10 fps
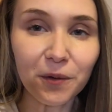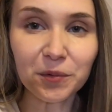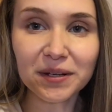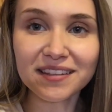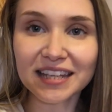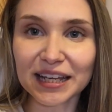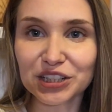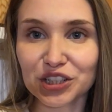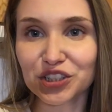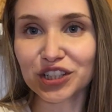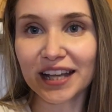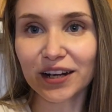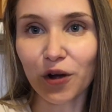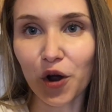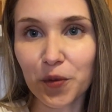we went in the kitchen and she
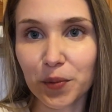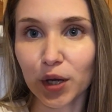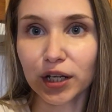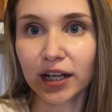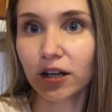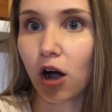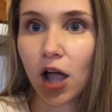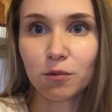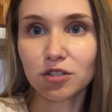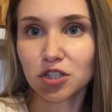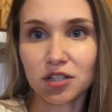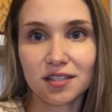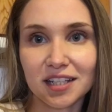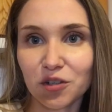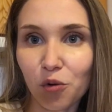cut it open and I was
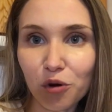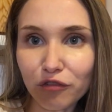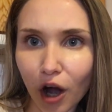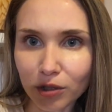just in awe of it.